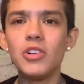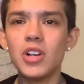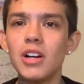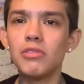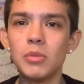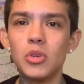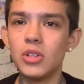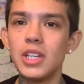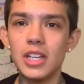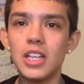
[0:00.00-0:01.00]
comfortable in
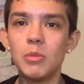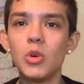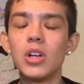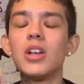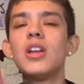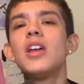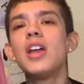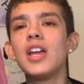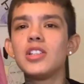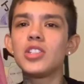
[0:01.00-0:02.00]
it anymore.
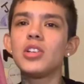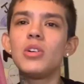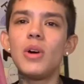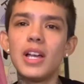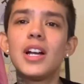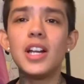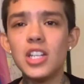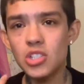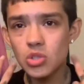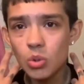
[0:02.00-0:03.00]
And so I cut it
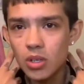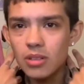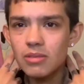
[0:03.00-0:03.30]
short.